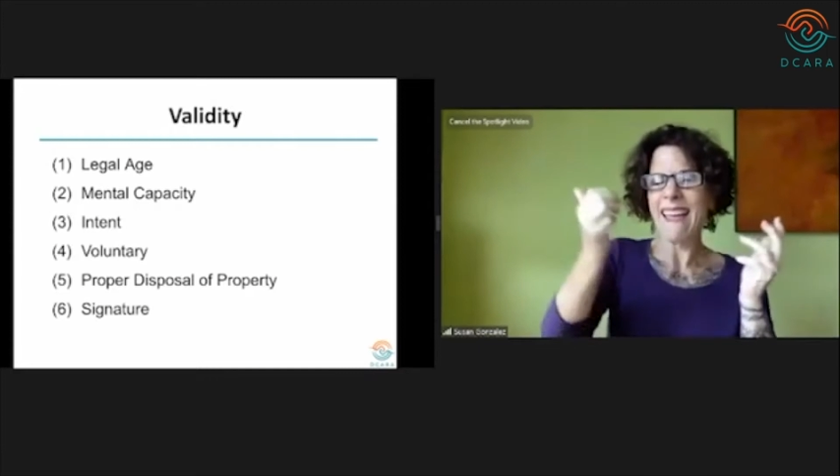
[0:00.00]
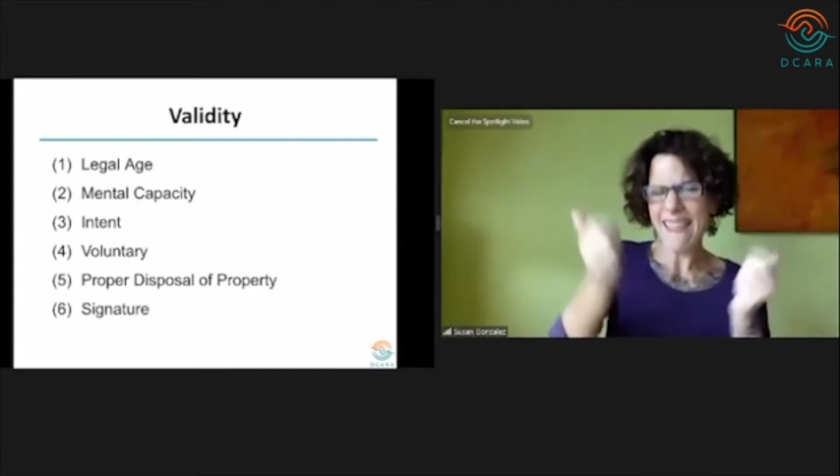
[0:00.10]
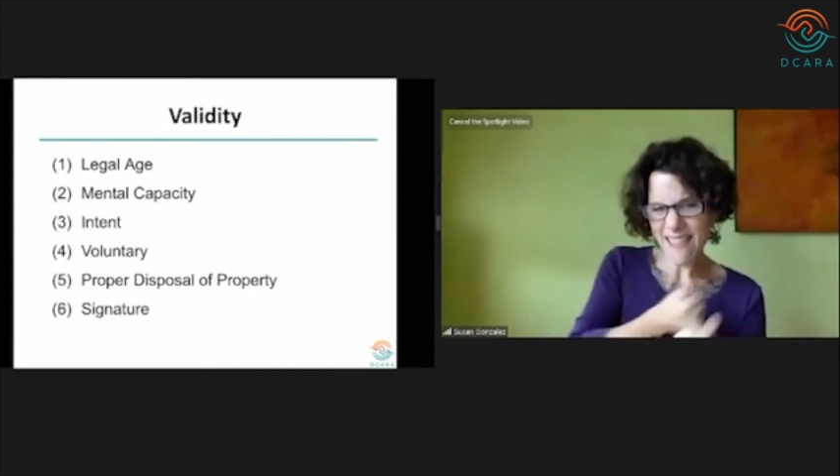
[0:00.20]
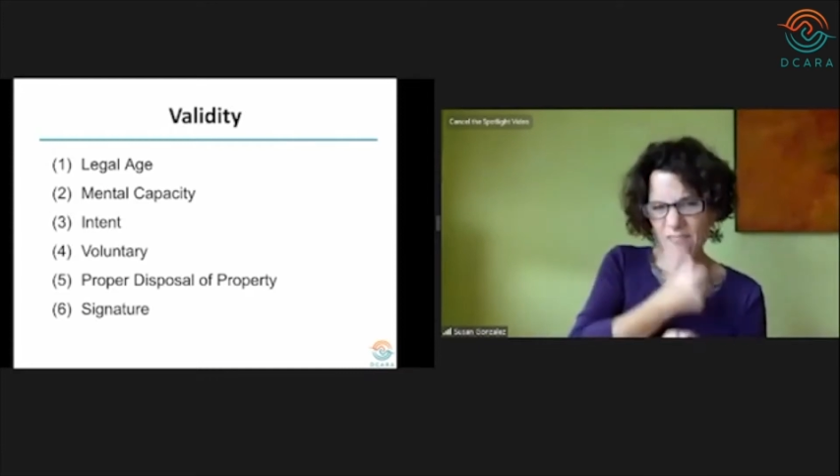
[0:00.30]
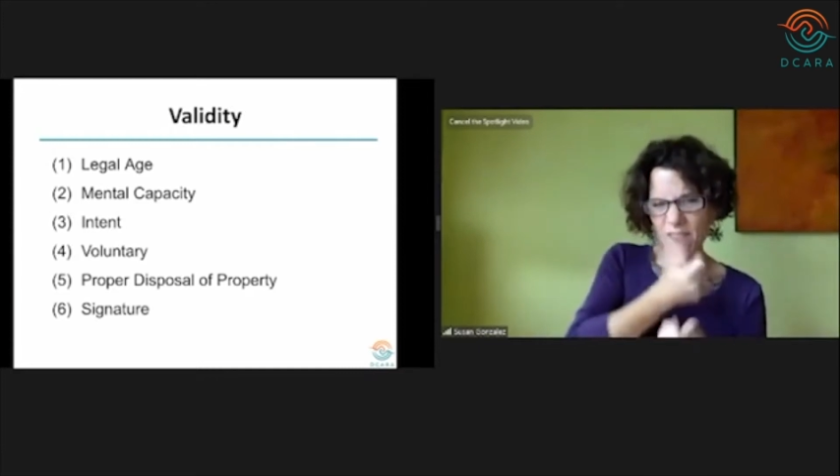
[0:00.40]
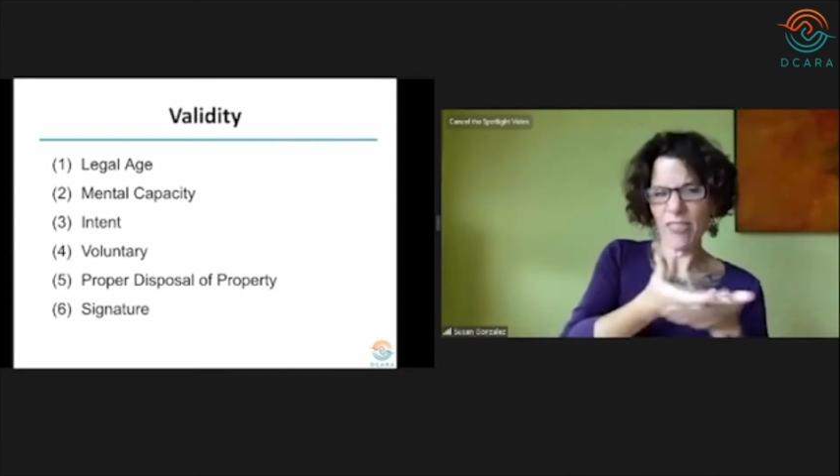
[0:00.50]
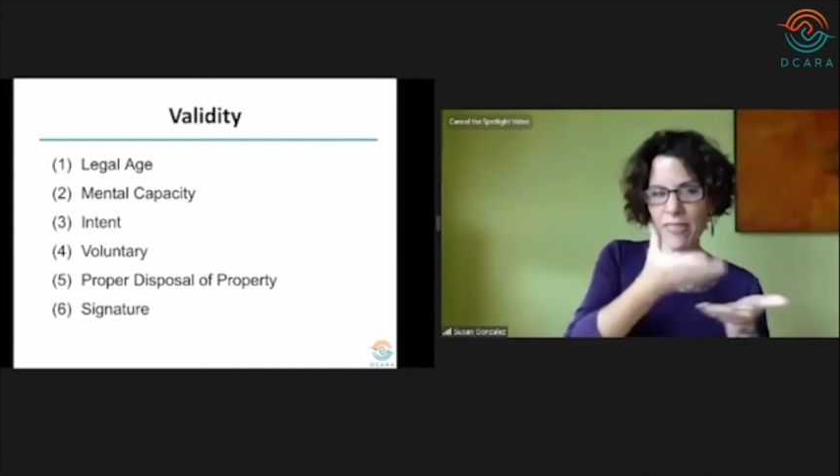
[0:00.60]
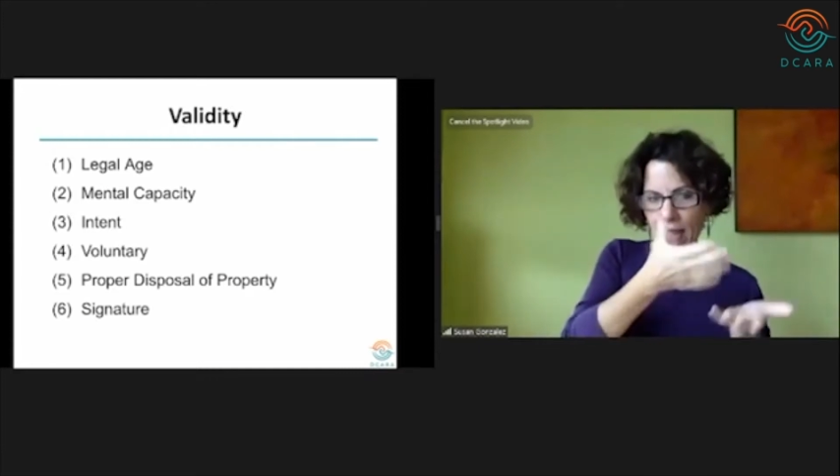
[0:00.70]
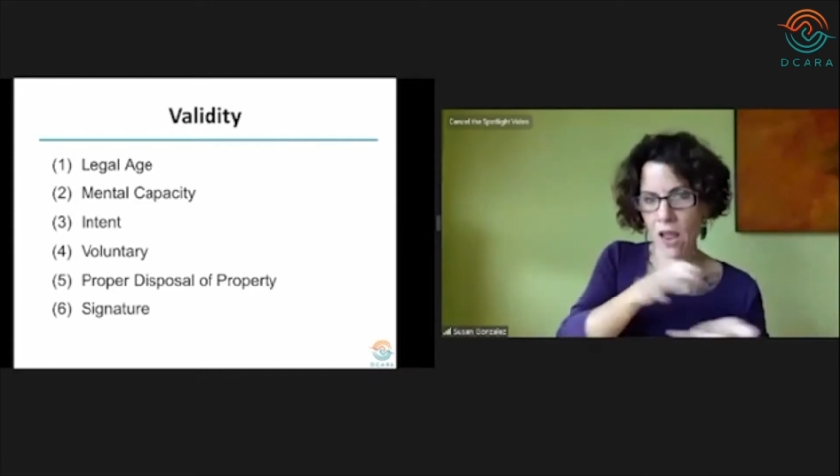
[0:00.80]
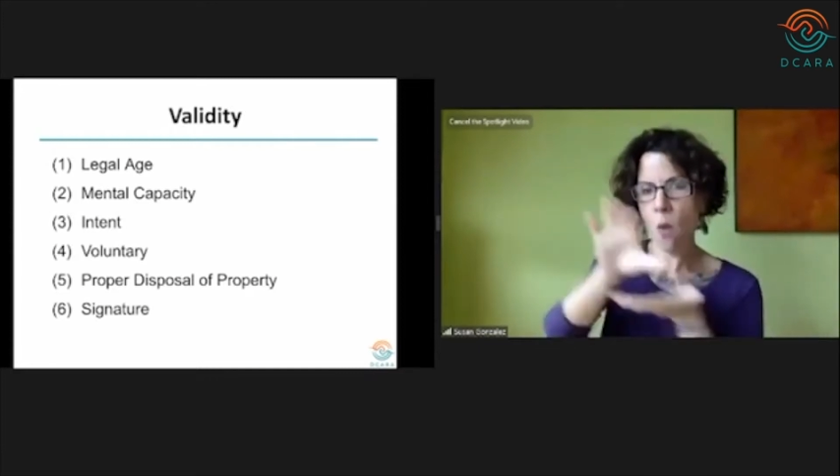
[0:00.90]

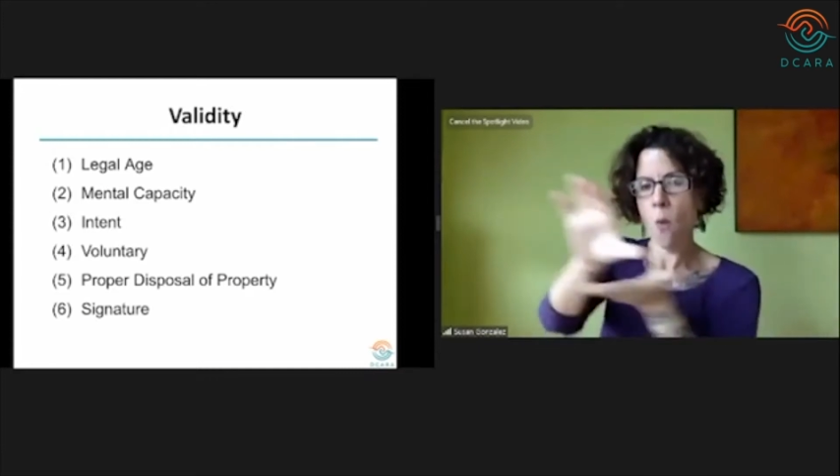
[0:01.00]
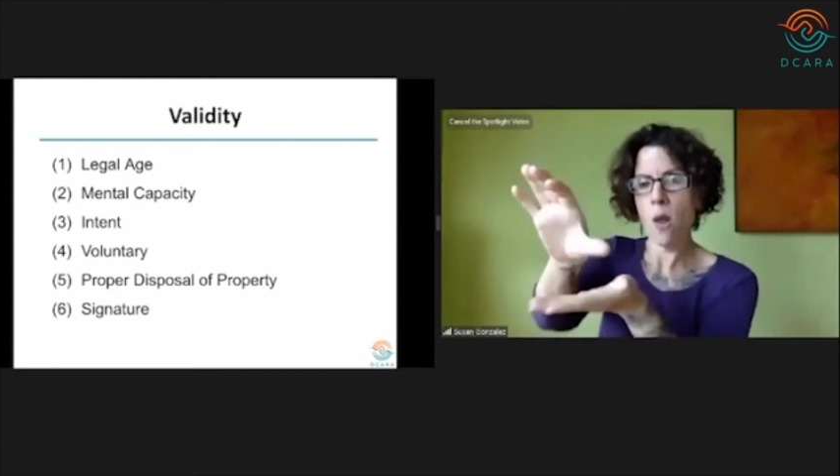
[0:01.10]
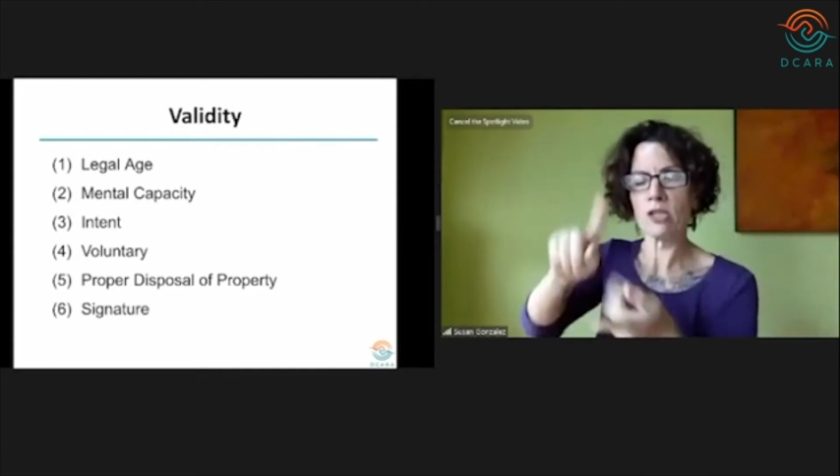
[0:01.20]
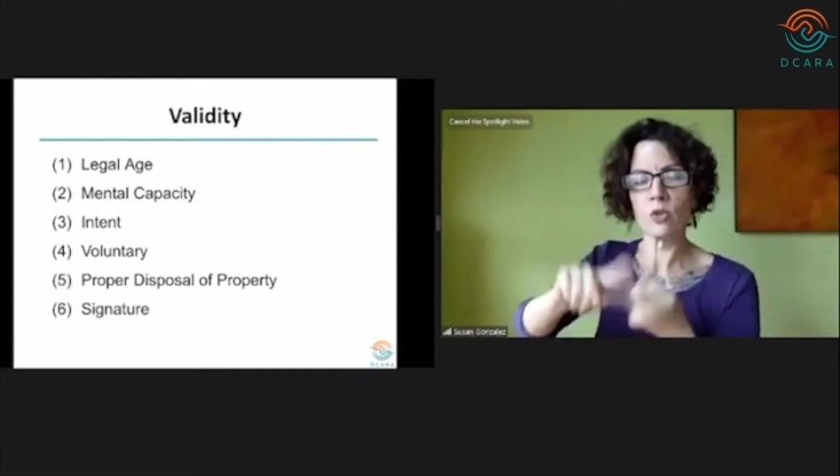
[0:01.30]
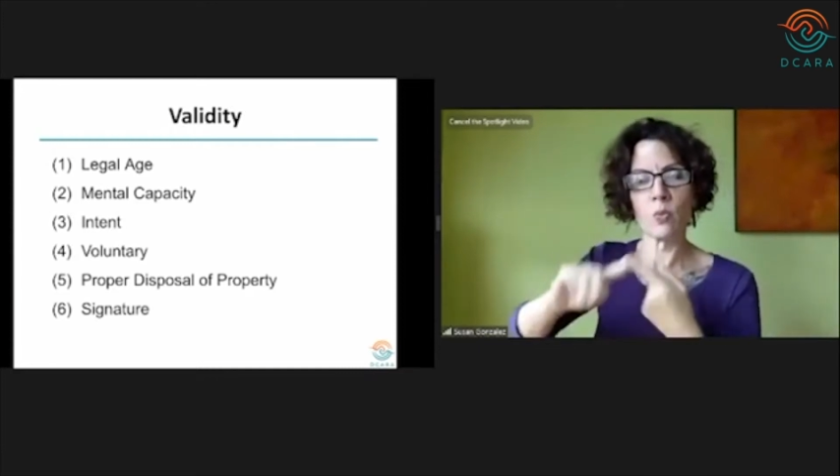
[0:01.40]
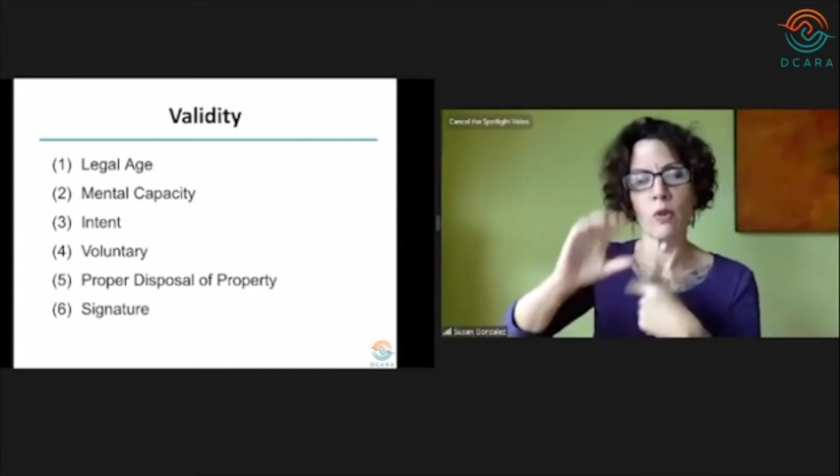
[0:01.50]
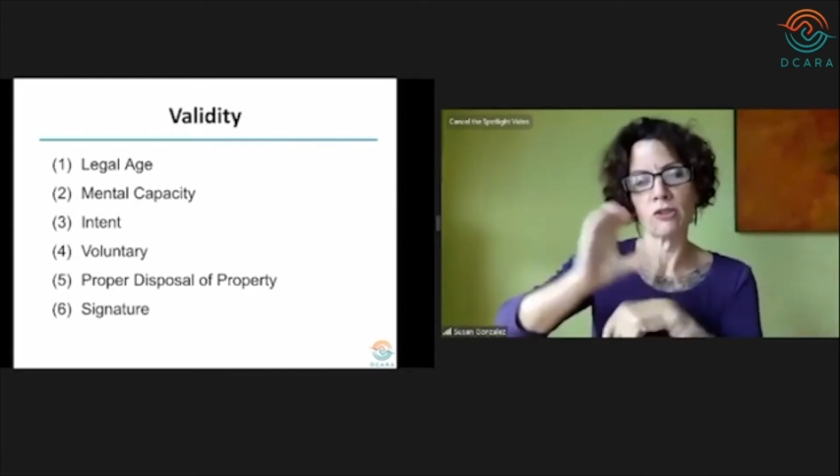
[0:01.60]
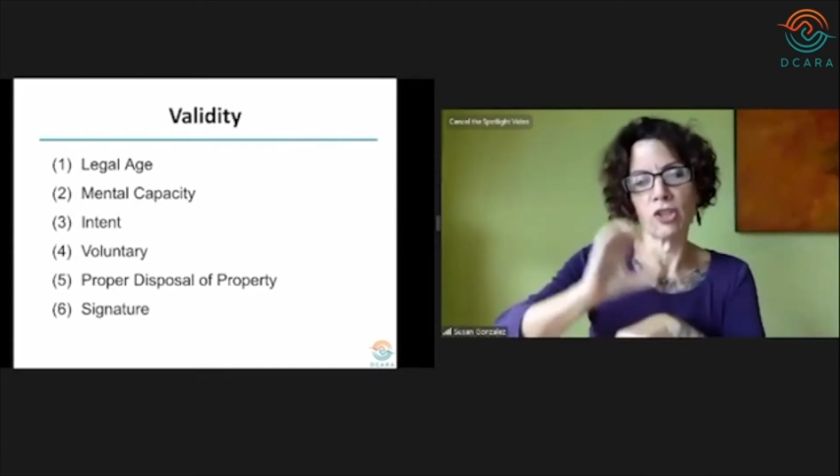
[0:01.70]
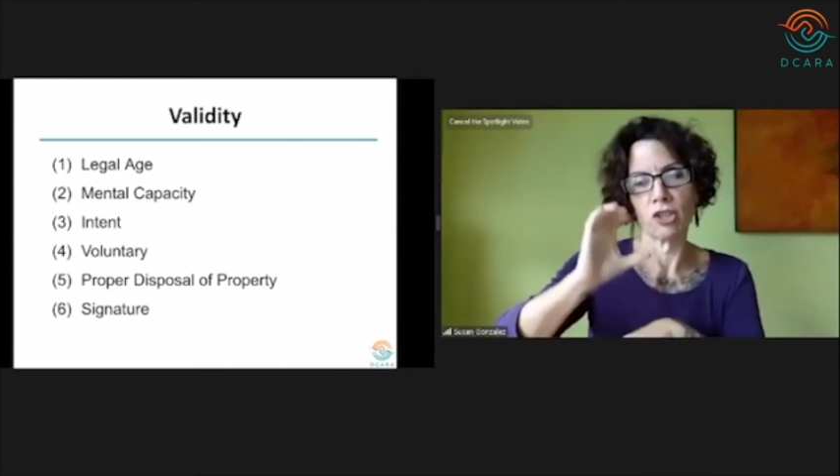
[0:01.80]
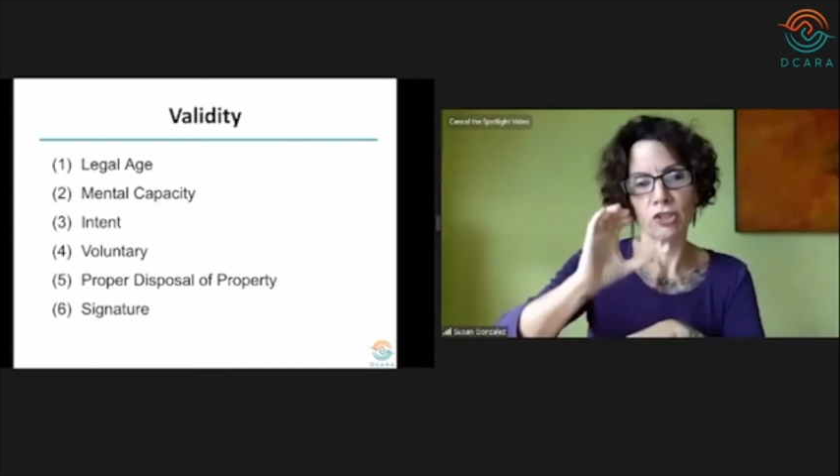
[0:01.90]
everything went to the
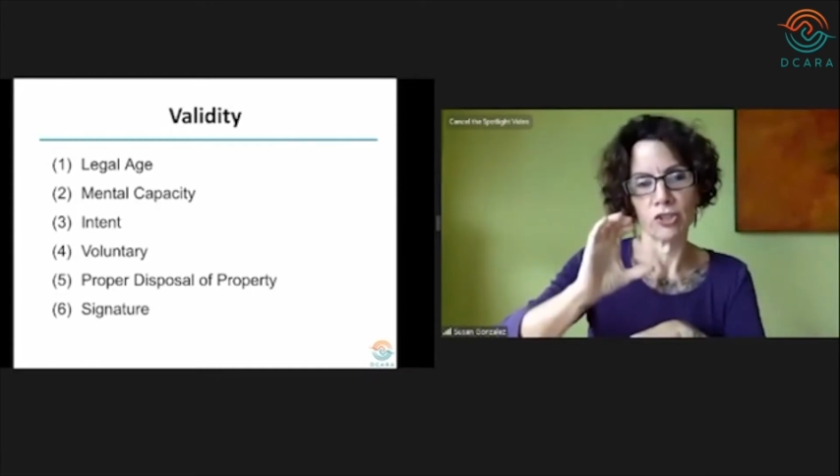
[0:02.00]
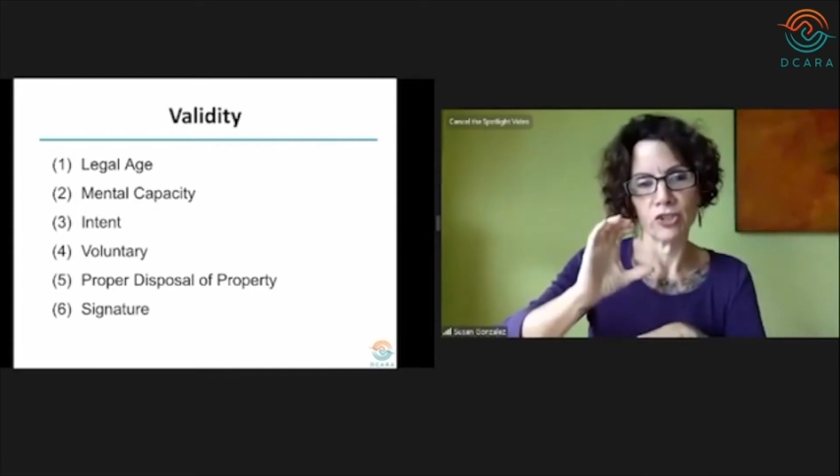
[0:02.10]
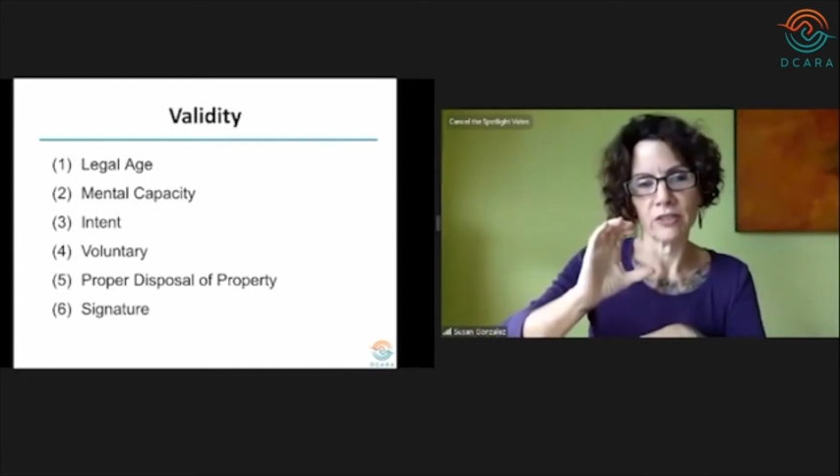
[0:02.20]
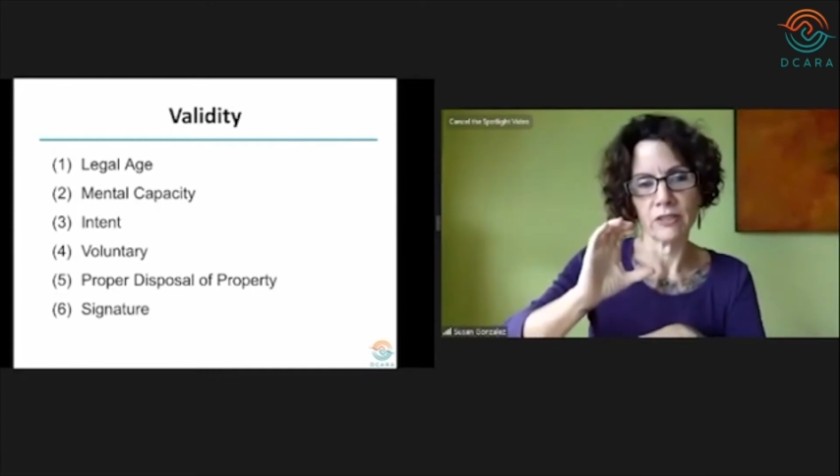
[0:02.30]
church.